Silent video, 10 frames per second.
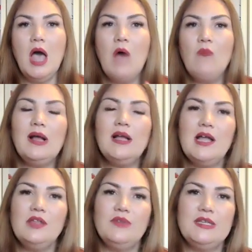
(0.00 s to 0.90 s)
And what
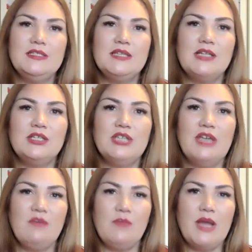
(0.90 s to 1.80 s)
kind of insight did you
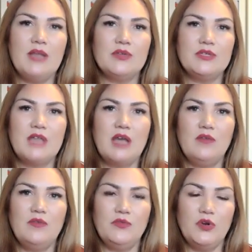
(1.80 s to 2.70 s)
have about
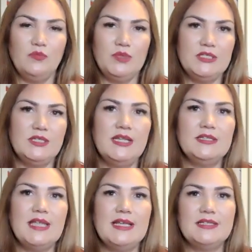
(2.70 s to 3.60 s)
yourself from this
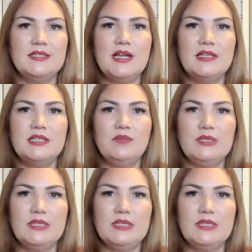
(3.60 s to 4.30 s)
little exercise that we